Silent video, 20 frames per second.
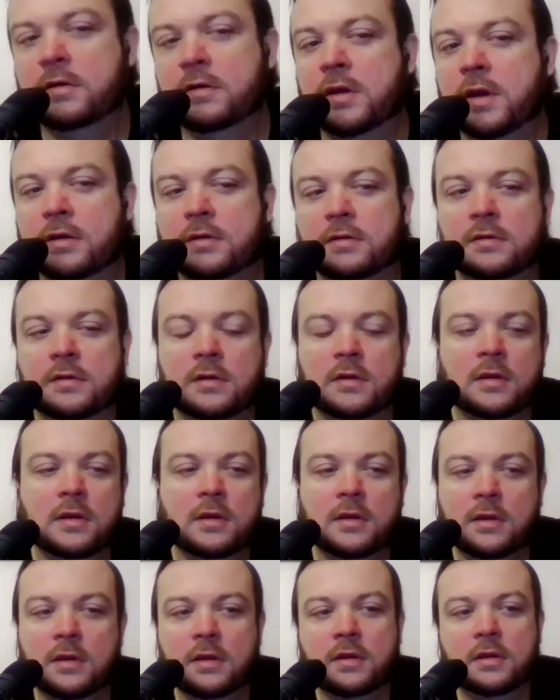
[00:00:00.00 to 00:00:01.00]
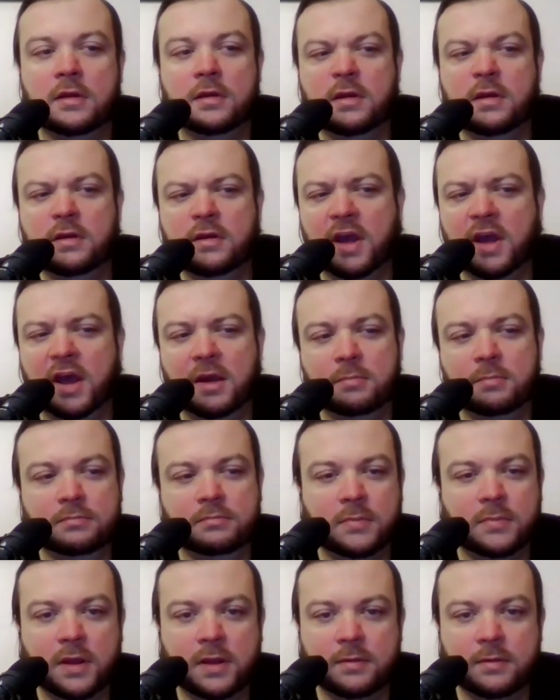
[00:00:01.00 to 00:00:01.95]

Hell yeah. Yeah,